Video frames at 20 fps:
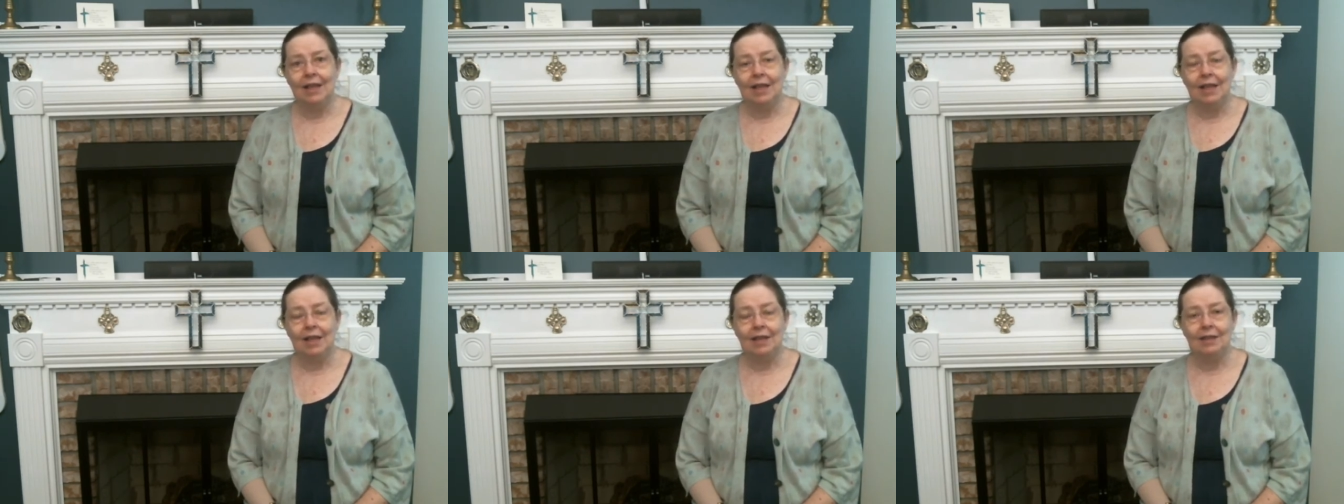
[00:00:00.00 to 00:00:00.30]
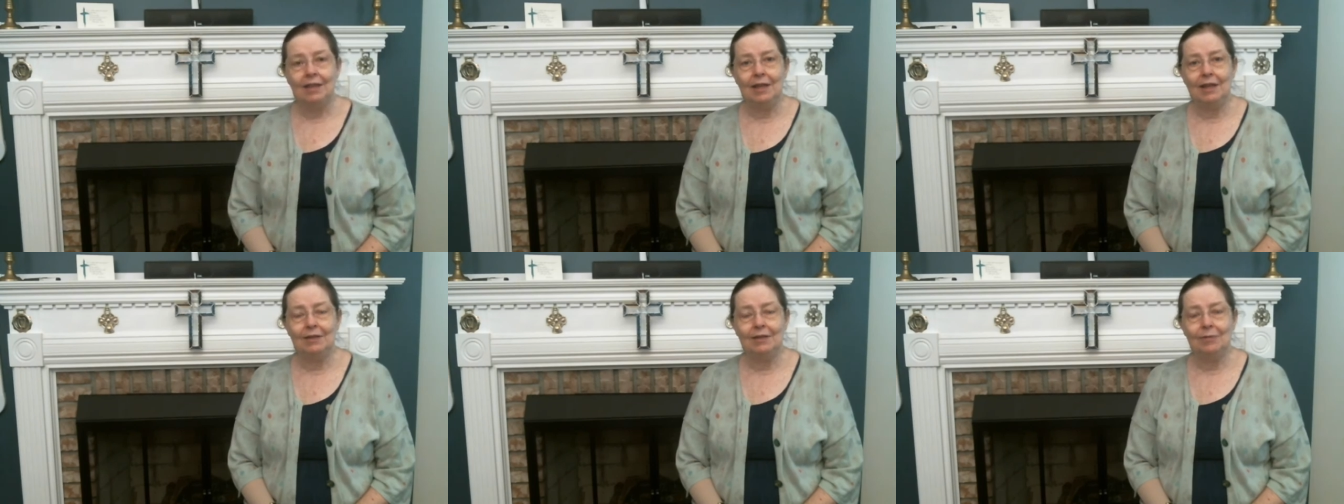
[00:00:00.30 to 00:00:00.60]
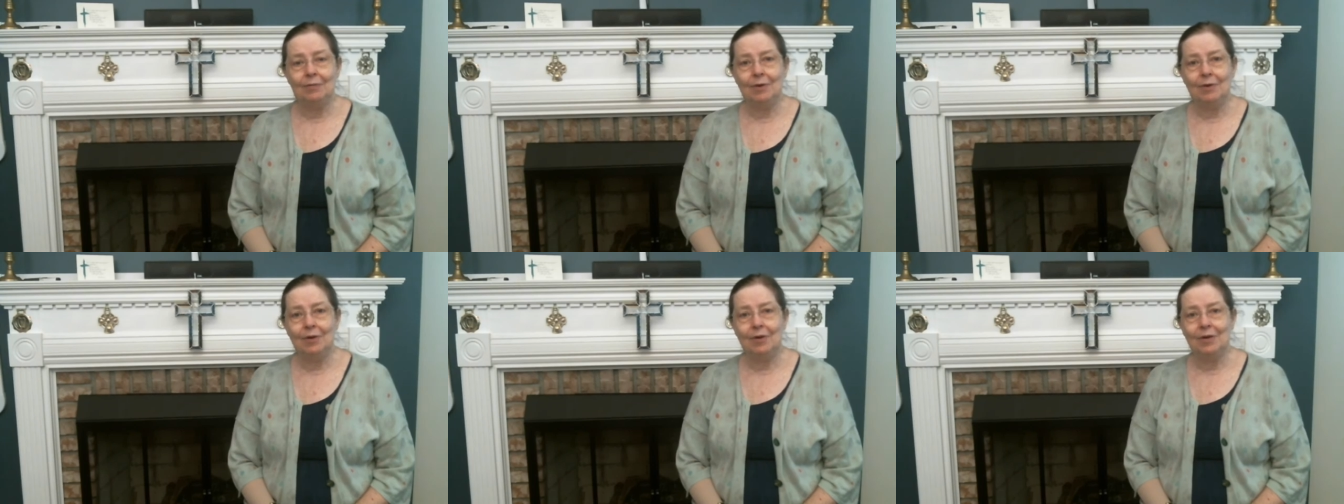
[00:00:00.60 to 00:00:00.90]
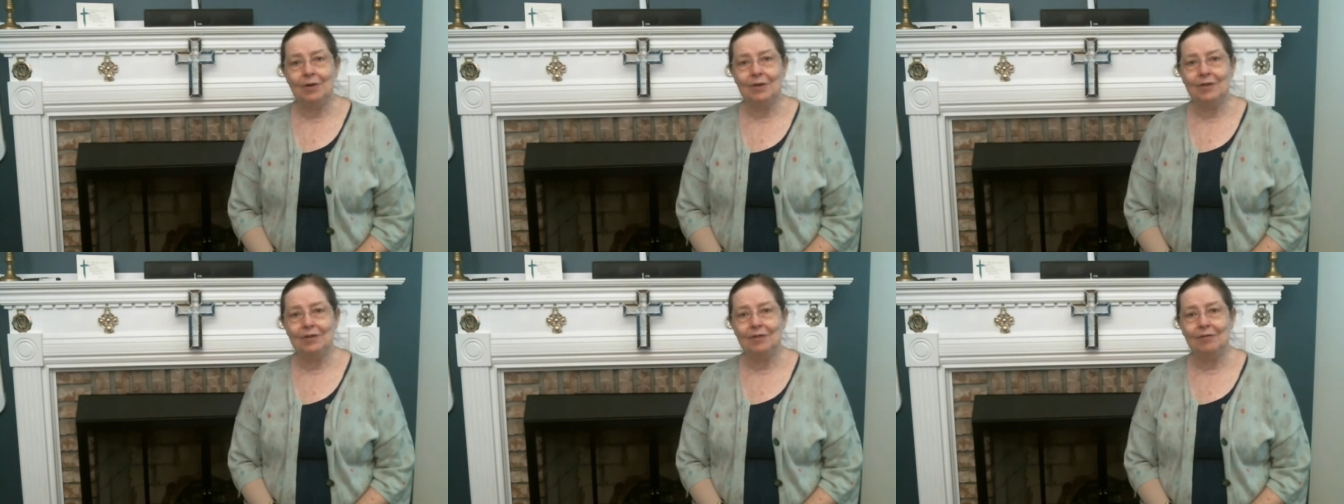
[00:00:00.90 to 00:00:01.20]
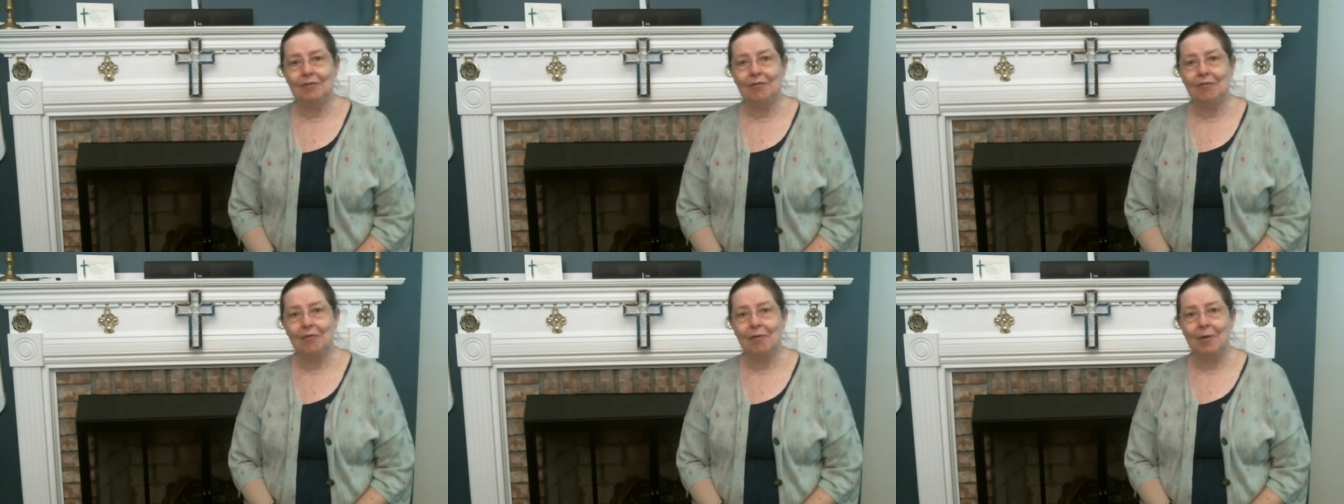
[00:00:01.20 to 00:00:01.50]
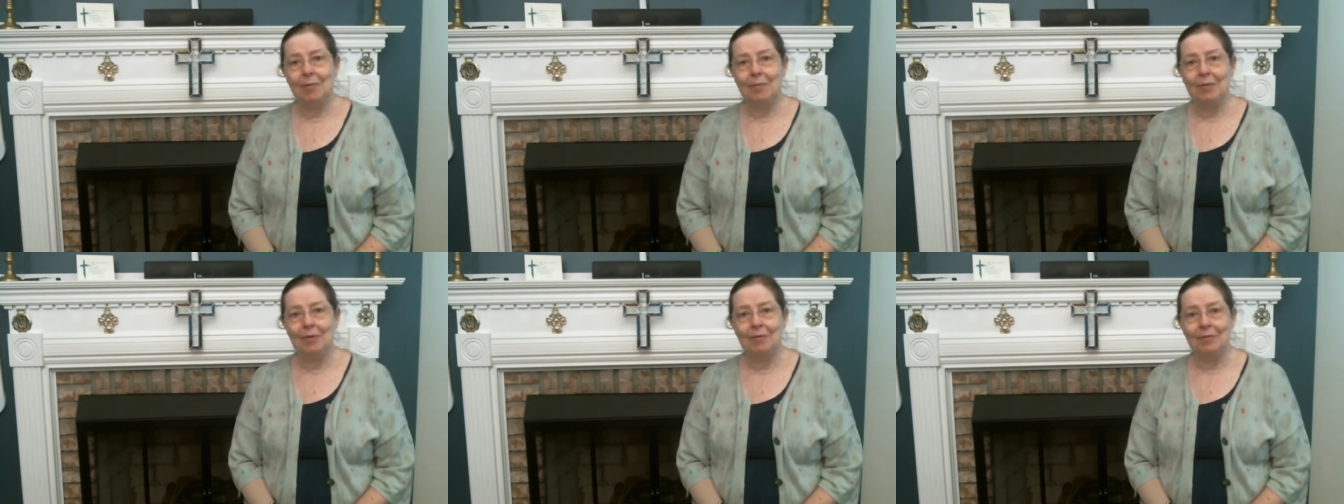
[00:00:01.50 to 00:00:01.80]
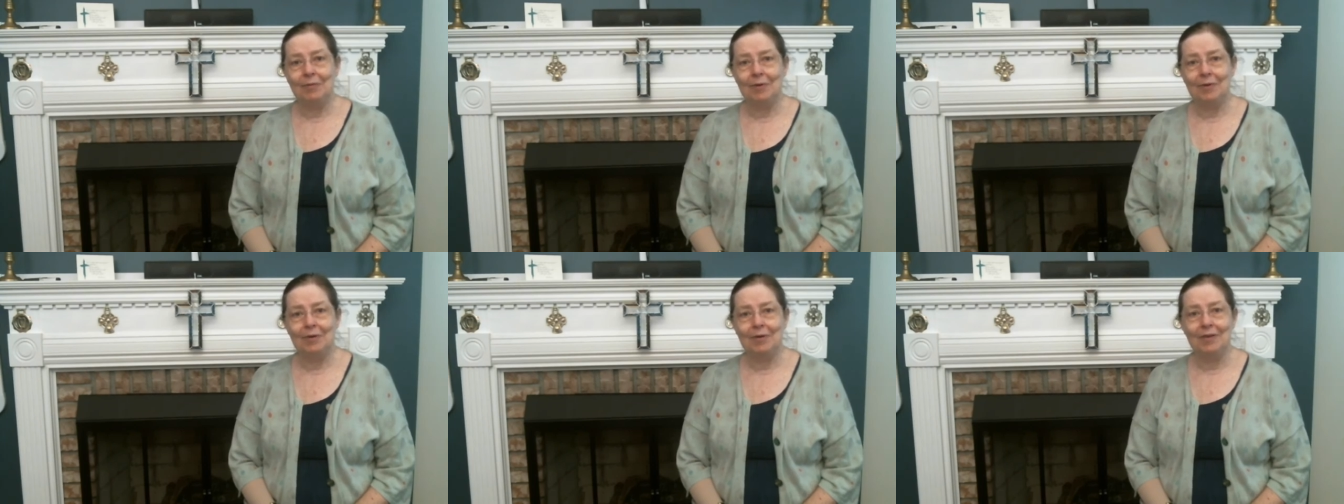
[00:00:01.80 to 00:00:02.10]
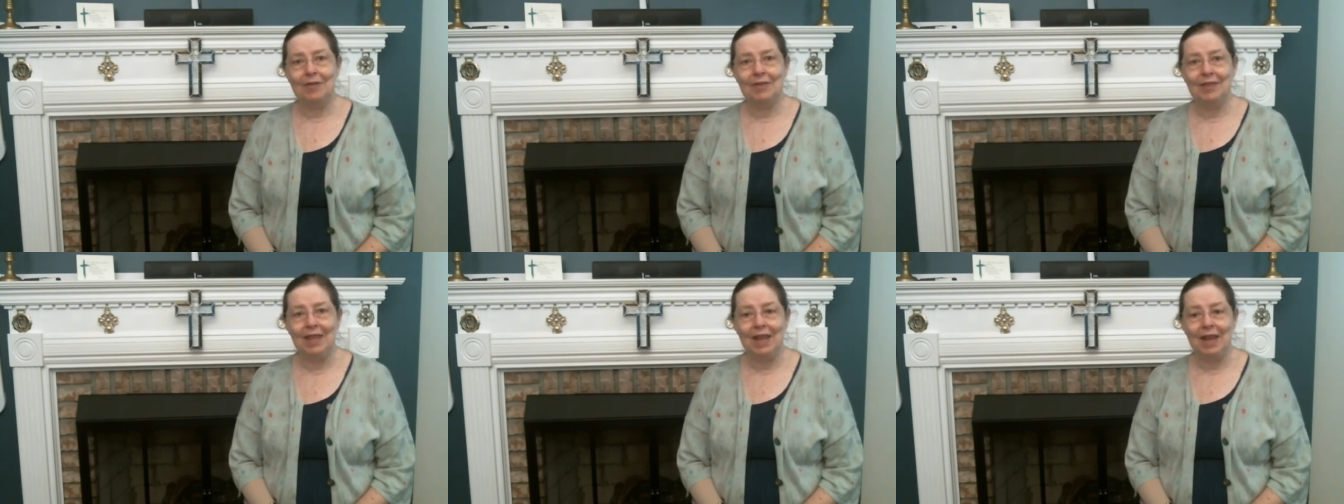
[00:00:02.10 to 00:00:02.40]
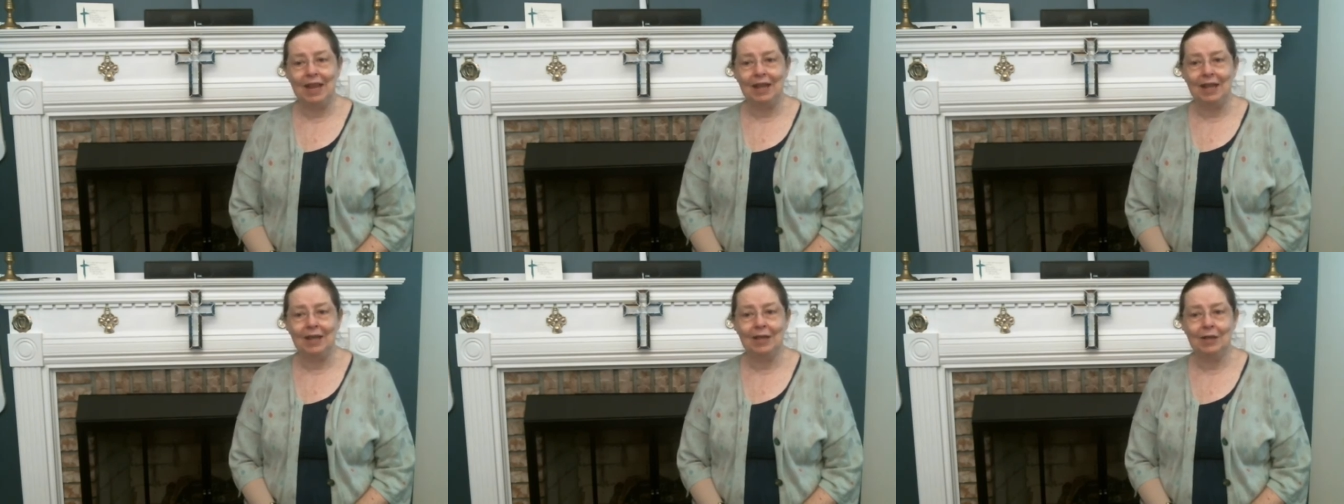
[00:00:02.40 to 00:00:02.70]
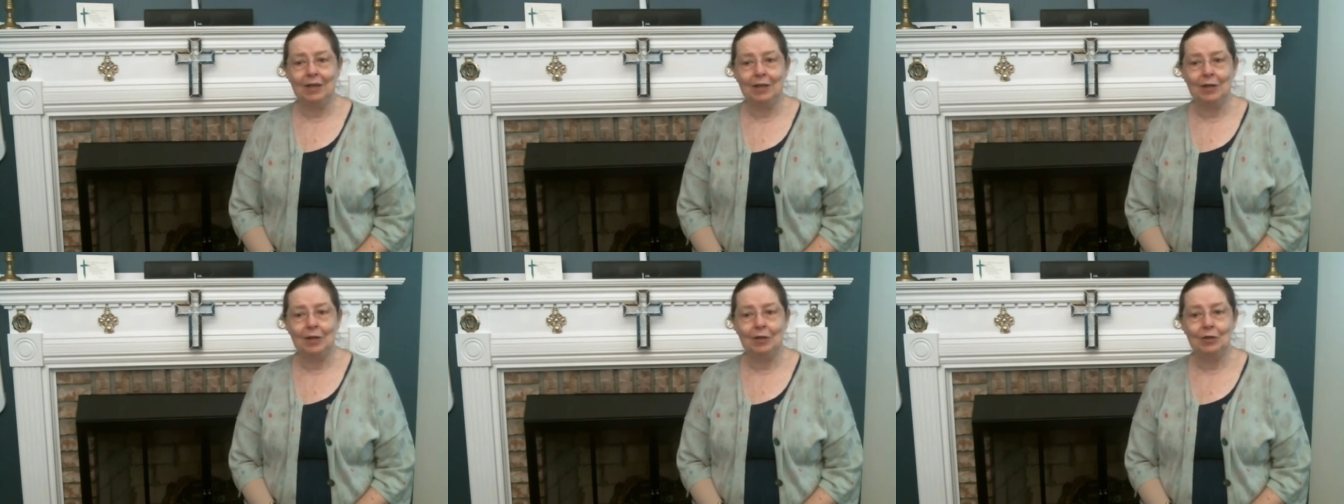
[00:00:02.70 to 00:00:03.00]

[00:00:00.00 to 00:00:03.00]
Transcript: And these words form the word think.